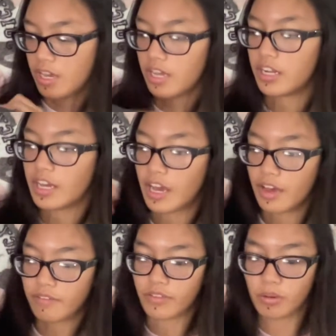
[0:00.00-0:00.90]
and I
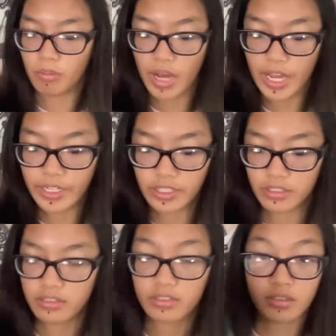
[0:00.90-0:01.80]
have the
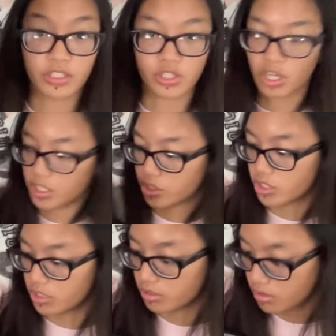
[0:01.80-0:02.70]
wire, the
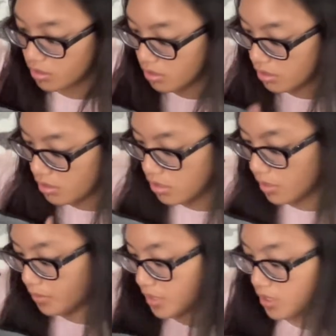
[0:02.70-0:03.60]
charger,
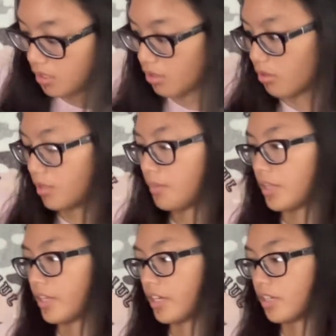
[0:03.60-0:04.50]
so I'm just gonna throw them in